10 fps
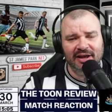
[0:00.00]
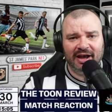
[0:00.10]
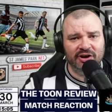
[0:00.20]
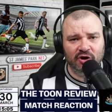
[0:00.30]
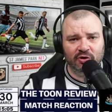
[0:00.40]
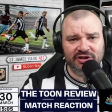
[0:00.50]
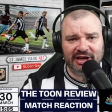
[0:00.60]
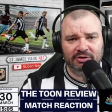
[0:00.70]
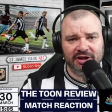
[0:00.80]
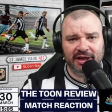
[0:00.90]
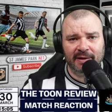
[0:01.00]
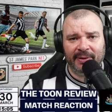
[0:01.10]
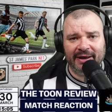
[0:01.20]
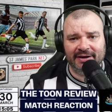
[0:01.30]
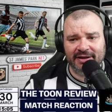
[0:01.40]
And undoubtedly a
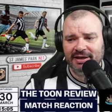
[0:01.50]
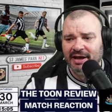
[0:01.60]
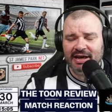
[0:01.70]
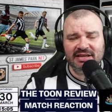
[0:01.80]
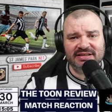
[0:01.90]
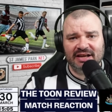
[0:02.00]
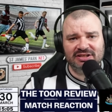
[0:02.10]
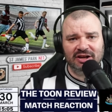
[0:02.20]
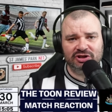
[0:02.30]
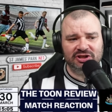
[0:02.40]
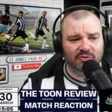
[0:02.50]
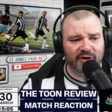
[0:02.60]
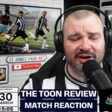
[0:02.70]
penalty. Isak slots it away.